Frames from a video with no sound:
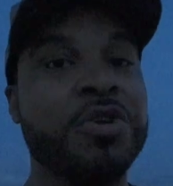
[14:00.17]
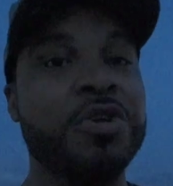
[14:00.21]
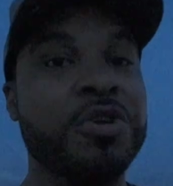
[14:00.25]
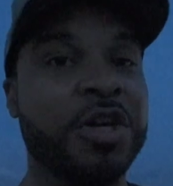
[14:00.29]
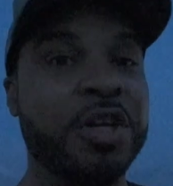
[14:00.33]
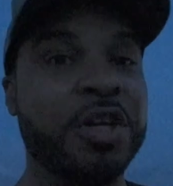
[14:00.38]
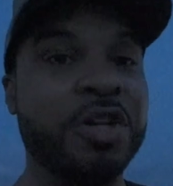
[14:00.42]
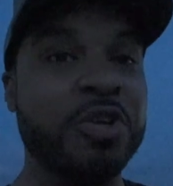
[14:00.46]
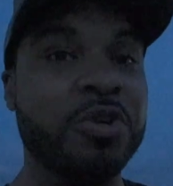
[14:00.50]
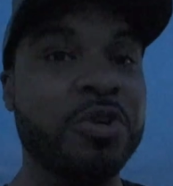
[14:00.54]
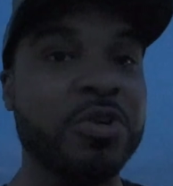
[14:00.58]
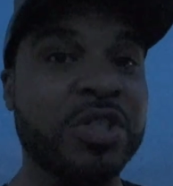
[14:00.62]
You
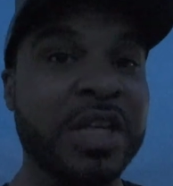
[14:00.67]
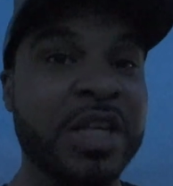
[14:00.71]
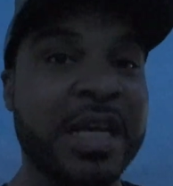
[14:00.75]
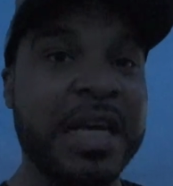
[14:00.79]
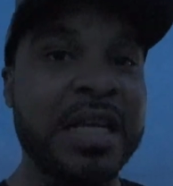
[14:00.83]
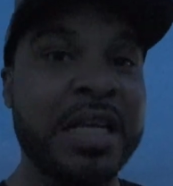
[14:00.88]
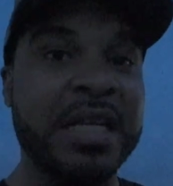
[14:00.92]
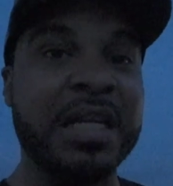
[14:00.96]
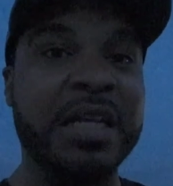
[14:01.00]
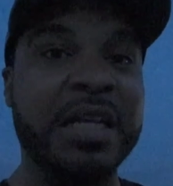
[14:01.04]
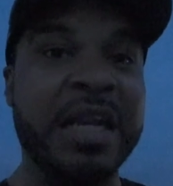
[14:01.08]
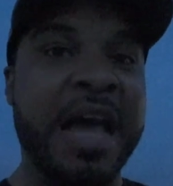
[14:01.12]
can use
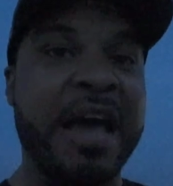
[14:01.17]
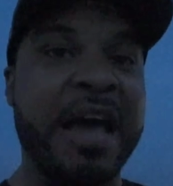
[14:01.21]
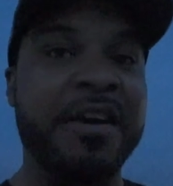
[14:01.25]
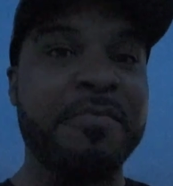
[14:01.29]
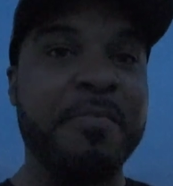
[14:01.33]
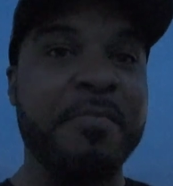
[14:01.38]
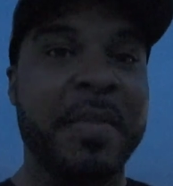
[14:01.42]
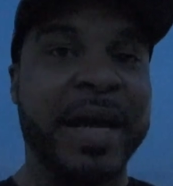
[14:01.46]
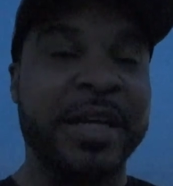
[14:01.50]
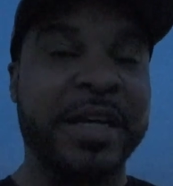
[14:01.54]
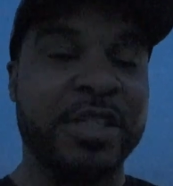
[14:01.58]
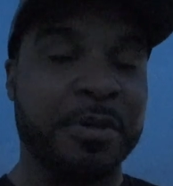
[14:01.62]
any
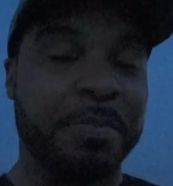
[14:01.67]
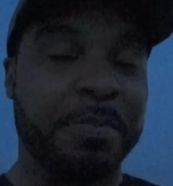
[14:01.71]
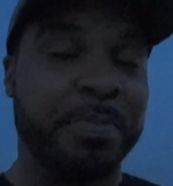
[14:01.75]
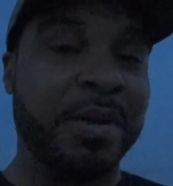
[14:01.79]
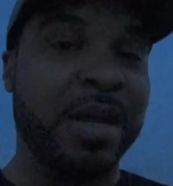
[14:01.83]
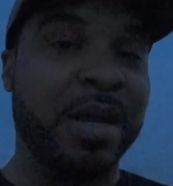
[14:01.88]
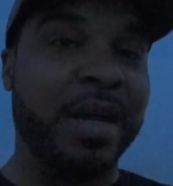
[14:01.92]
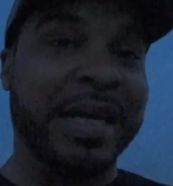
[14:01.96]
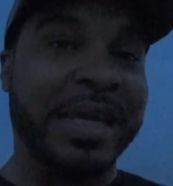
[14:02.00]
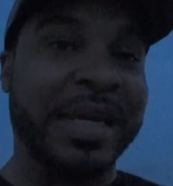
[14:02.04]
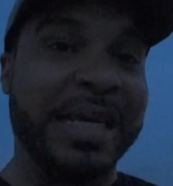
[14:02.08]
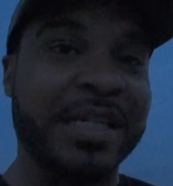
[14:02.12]
Lav mic to
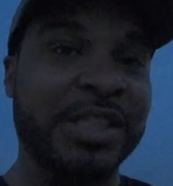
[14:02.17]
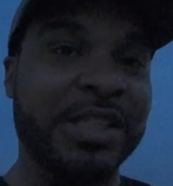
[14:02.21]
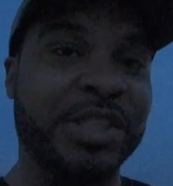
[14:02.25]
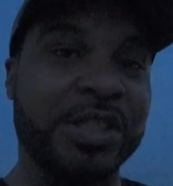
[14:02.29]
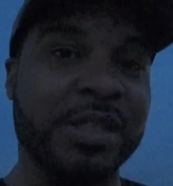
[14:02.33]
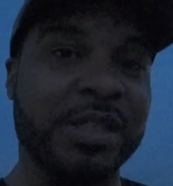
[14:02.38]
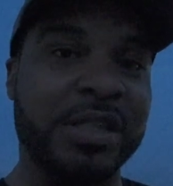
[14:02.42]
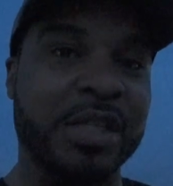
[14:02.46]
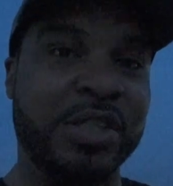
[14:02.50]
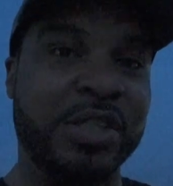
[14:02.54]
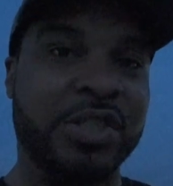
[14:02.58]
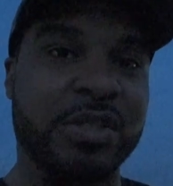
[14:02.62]
plug
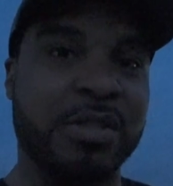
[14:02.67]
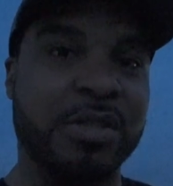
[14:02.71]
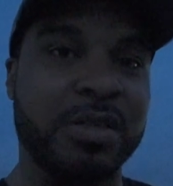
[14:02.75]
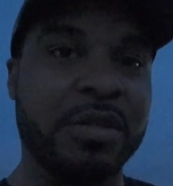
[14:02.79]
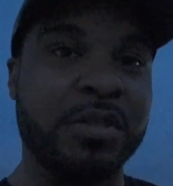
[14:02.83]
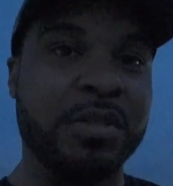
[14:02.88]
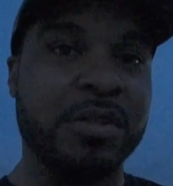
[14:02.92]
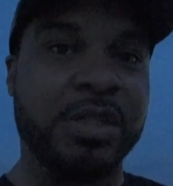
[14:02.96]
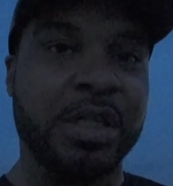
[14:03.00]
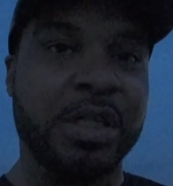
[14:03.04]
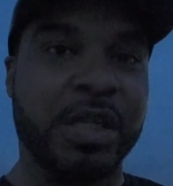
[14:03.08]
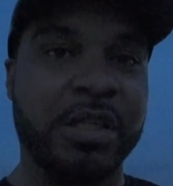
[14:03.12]
into this
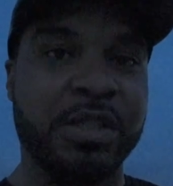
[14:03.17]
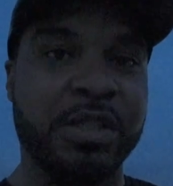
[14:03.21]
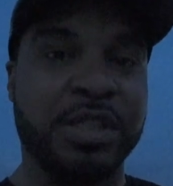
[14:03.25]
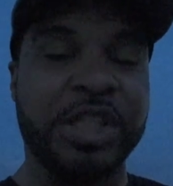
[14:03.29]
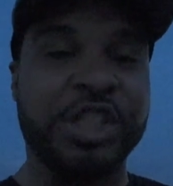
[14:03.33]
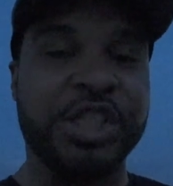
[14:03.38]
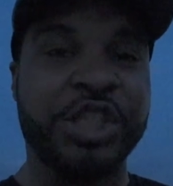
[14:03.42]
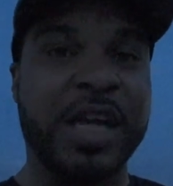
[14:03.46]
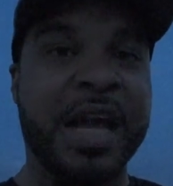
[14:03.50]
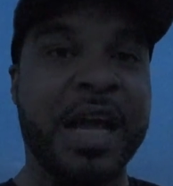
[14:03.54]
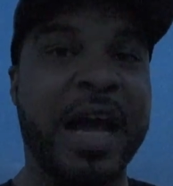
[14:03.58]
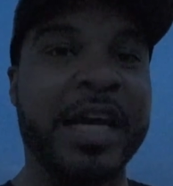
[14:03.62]

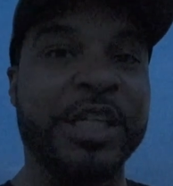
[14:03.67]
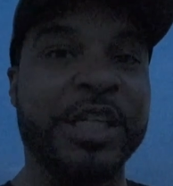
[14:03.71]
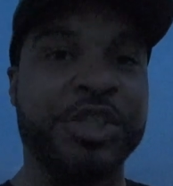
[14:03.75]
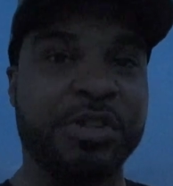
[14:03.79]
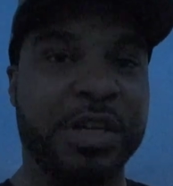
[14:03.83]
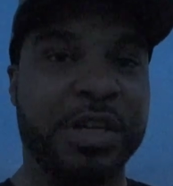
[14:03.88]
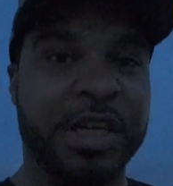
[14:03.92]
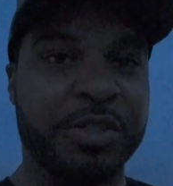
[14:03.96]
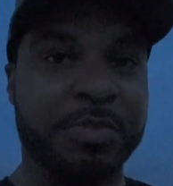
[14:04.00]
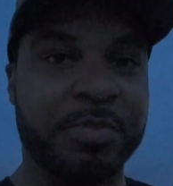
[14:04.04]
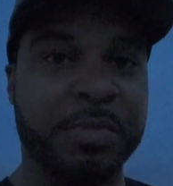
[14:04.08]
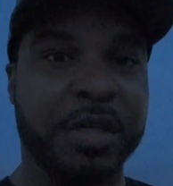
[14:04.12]
DJI
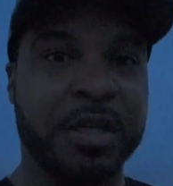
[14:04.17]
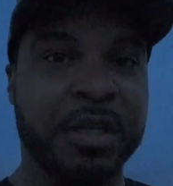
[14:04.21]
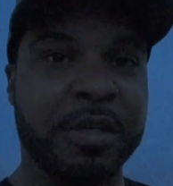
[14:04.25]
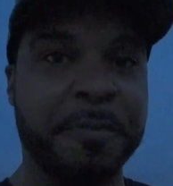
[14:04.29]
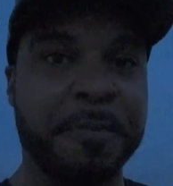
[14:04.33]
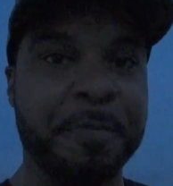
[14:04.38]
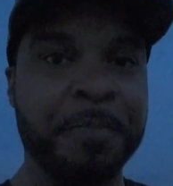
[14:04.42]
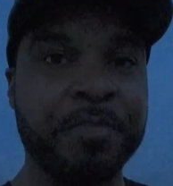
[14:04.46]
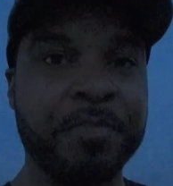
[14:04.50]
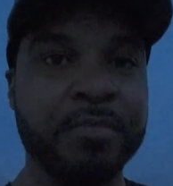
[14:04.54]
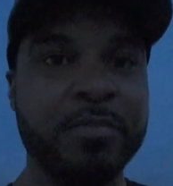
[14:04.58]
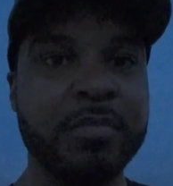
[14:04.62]

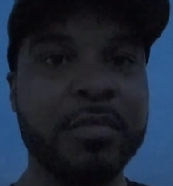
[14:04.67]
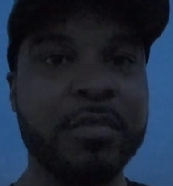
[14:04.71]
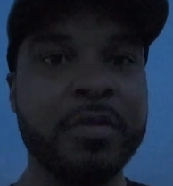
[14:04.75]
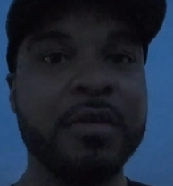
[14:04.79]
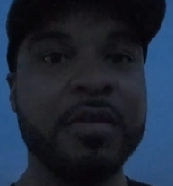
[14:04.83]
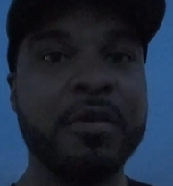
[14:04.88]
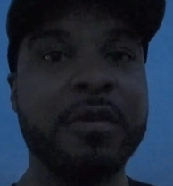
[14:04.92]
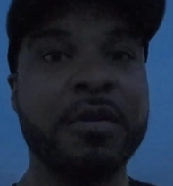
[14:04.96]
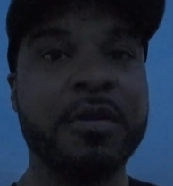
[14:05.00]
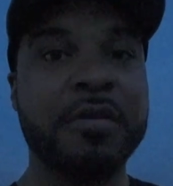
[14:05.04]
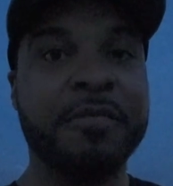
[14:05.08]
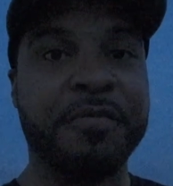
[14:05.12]
transmitter
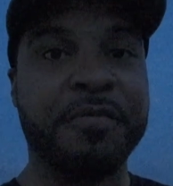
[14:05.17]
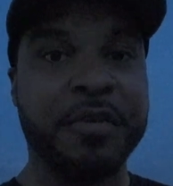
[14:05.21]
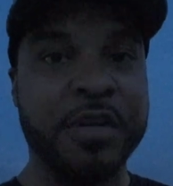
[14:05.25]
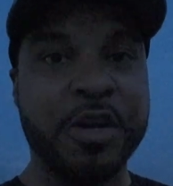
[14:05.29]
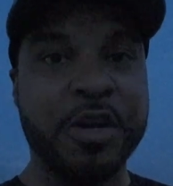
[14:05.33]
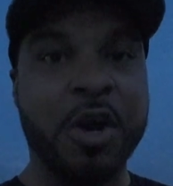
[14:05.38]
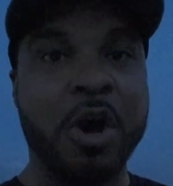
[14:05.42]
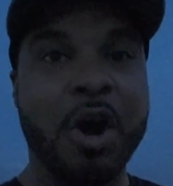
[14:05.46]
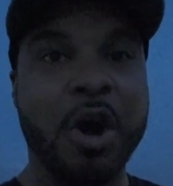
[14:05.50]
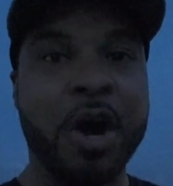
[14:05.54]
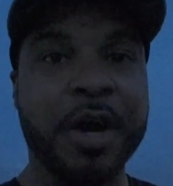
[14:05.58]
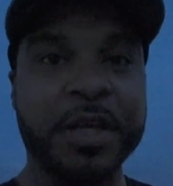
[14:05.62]
for
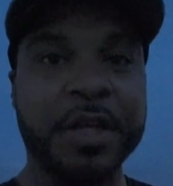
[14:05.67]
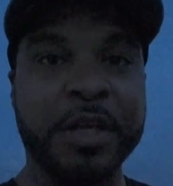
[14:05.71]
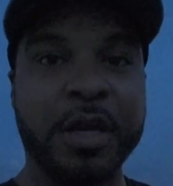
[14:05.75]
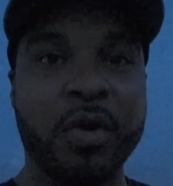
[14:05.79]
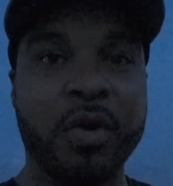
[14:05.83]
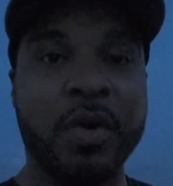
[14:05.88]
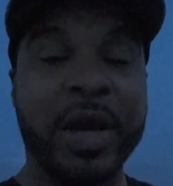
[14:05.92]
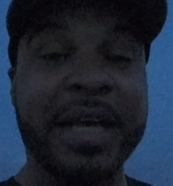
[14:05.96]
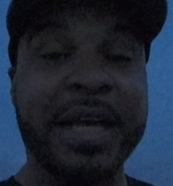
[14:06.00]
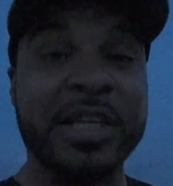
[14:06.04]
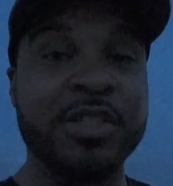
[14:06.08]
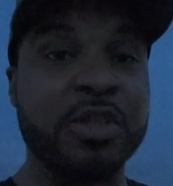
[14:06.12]
your
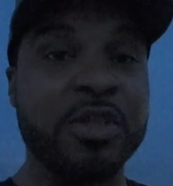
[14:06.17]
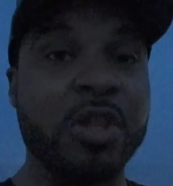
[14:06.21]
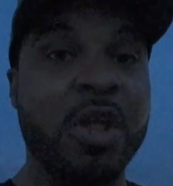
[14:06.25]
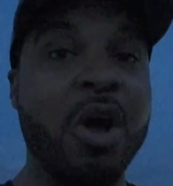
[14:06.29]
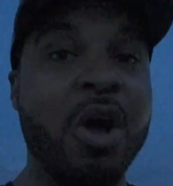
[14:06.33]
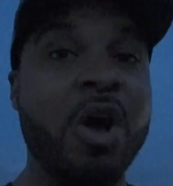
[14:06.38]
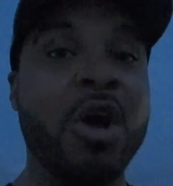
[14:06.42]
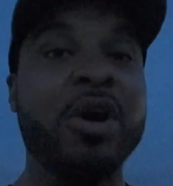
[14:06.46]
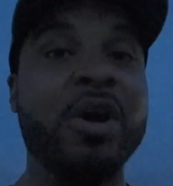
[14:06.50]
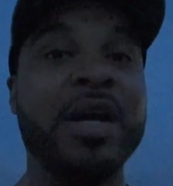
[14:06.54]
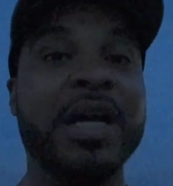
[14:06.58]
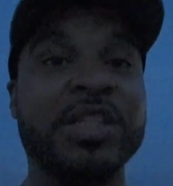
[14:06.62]
audio, as
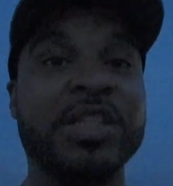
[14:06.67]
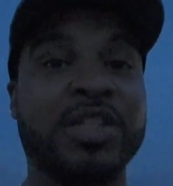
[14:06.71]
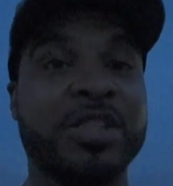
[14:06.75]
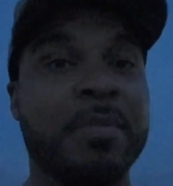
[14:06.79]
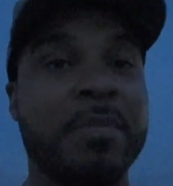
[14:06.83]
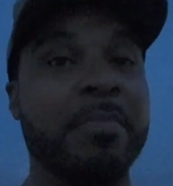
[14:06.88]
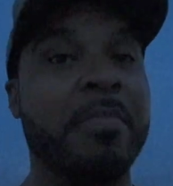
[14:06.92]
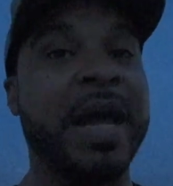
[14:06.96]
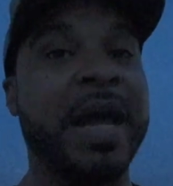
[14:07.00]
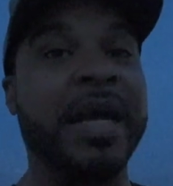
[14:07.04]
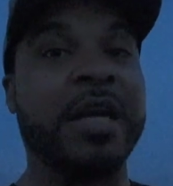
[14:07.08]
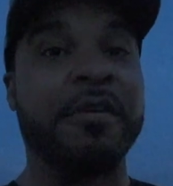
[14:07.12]
long as
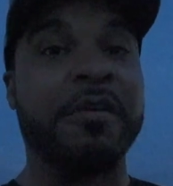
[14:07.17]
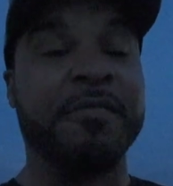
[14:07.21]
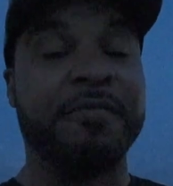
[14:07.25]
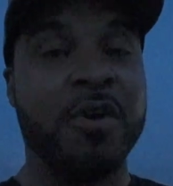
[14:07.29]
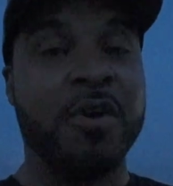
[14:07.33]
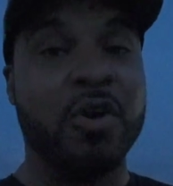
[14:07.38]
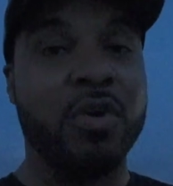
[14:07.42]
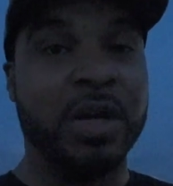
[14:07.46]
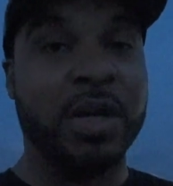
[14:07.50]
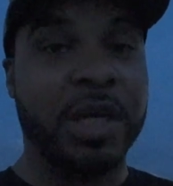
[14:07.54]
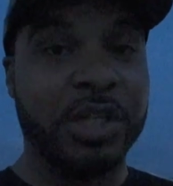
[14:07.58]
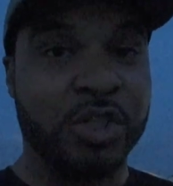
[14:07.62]
the
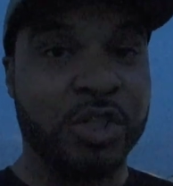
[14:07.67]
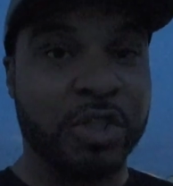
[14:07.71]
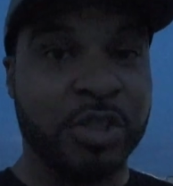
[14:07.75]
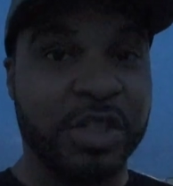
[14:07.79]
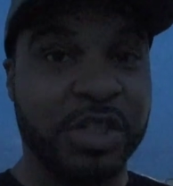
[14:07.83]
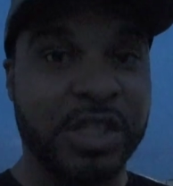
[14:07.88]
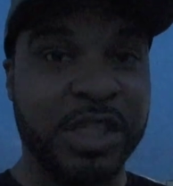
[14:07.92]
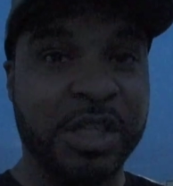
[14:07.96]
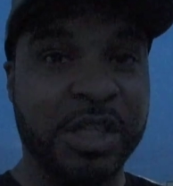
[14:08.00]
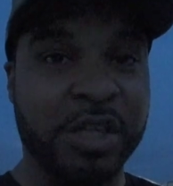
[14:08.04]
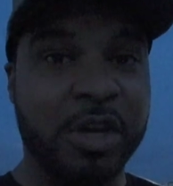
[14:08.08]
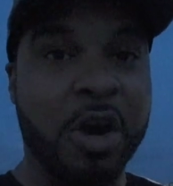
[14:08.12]
microphone is a
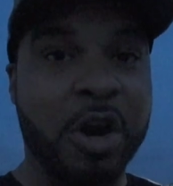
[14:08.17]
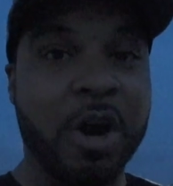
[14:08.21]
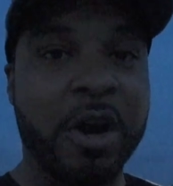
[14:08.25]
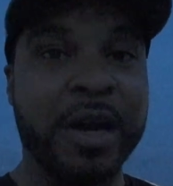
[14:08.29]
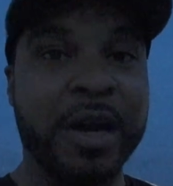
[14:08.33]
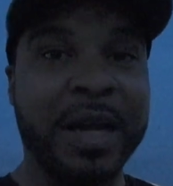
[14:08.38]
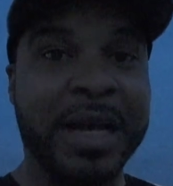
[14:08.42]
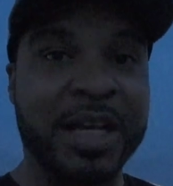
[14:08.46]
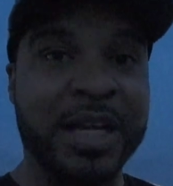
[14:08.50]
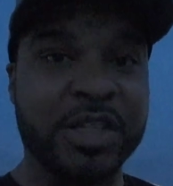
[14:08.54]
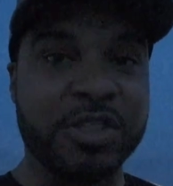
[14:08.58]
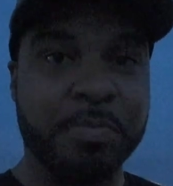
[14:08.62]

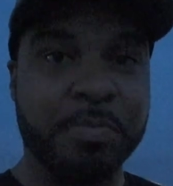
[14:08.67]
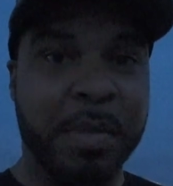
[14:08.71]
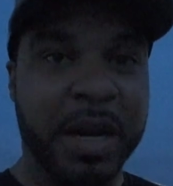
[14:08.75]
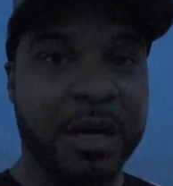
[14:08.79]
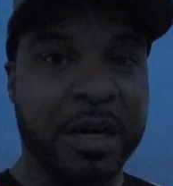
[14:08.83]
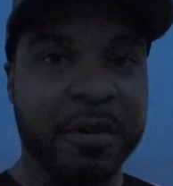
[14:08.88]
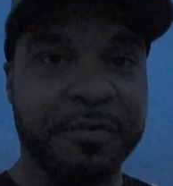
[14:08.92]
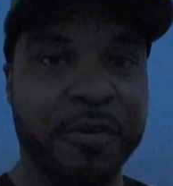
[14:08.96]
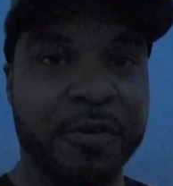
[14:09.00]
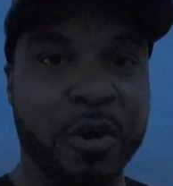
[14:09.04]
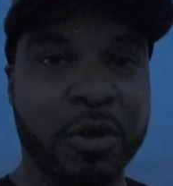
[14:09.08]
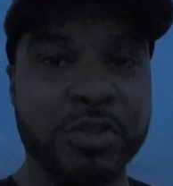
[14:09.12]
TRS
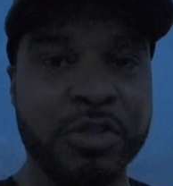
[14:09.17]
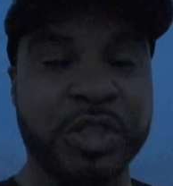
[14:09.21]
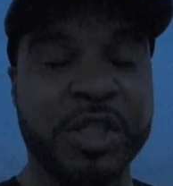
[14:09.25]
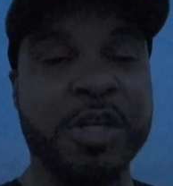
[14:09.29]
microphone.